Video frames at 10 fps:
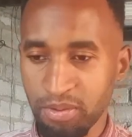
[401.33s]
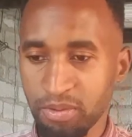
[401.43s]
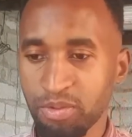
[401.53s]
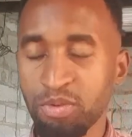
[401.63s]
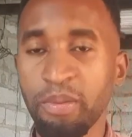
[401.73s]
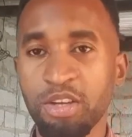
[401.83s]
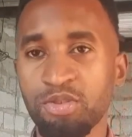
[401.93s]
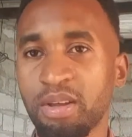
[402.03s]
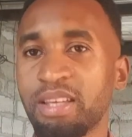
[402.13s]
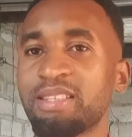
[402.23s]
to make
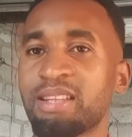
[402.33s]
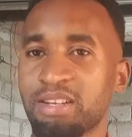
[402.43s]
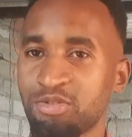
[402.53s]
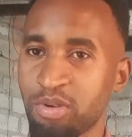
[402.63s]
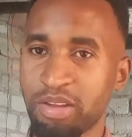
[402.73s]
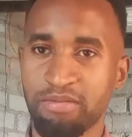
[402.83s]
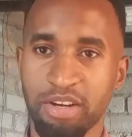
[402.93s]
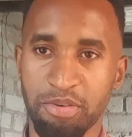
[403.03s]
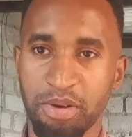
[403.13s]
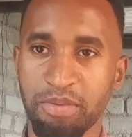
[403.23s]
sure they start growing very
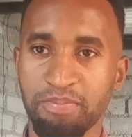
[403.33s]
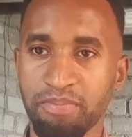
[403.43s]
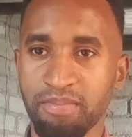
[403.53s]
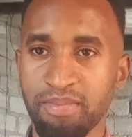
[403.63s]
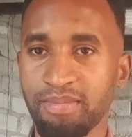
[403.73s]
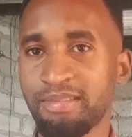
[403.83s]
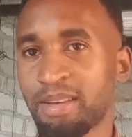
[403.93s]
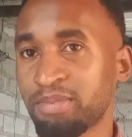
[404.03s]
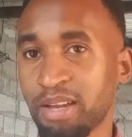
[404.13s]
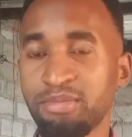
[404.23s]
well.
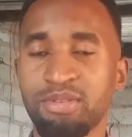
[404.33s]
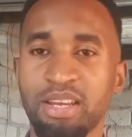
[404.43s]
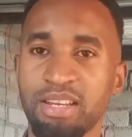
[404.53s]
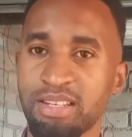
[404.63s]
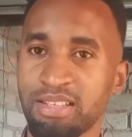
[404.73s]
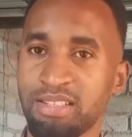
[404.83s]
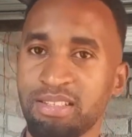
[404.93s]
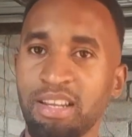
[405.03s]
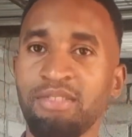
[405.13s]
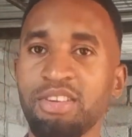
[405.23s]
Sometimes you can
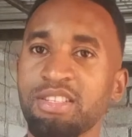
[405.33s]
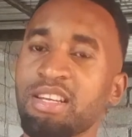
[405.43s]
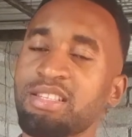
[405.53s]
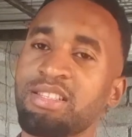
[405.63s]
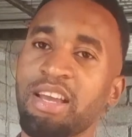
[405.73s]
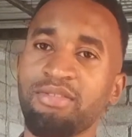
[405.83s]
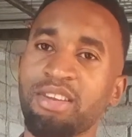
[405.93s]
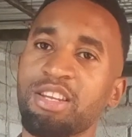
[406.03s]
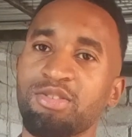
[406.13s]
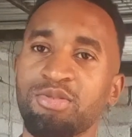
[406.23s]
even just dive
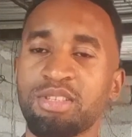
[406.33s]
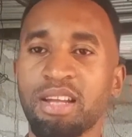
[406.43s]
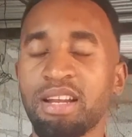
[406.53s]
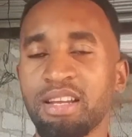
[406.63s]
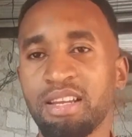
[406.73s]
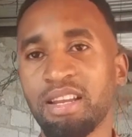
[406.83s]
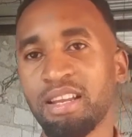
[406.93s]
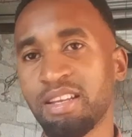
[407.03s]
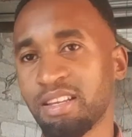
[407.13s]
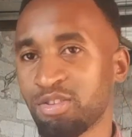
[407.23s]
into starting
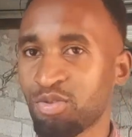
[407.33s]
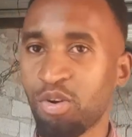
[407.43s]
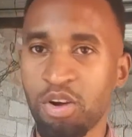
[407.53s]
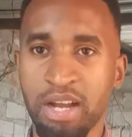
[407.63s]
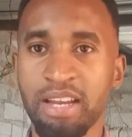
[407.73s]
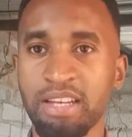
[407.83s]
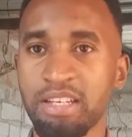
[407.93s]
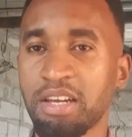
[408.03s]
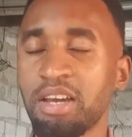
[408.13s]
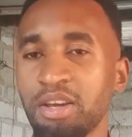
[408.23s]
getting into
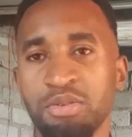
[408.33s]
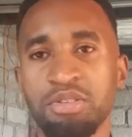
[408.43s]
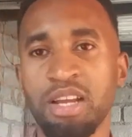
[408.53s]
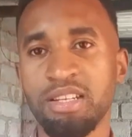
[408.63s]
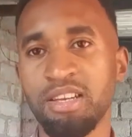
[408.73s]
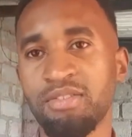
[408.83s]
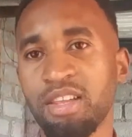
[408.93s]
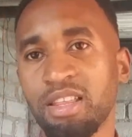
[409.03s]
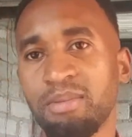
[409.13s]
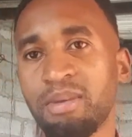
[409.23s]
organic. You start
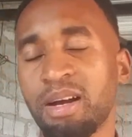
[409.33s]
giving them